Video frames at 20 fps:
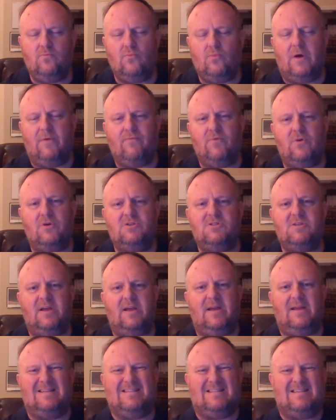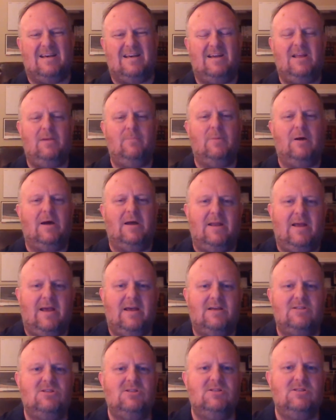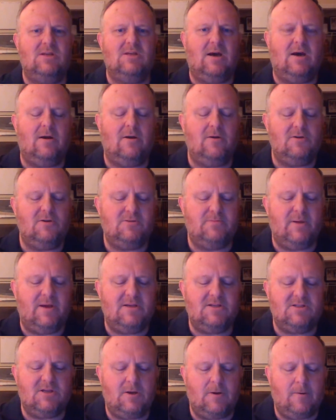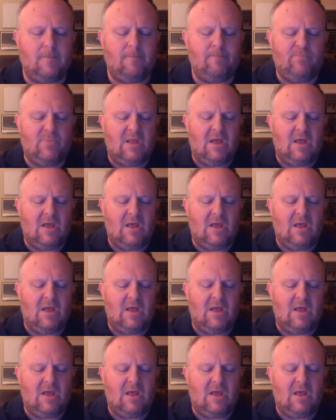referenced a study by NASA's Goddard Space Center